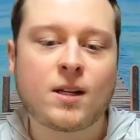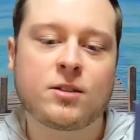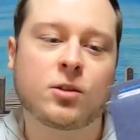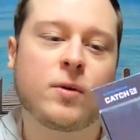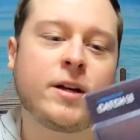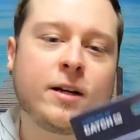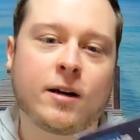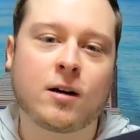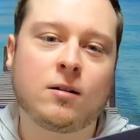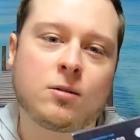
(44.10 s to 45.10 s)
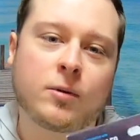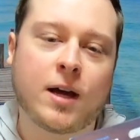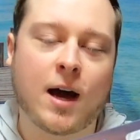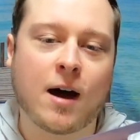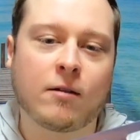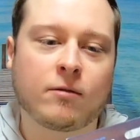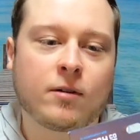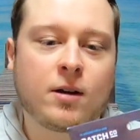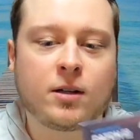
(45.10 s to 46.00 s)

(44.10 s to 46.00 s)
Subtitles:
So right here, we have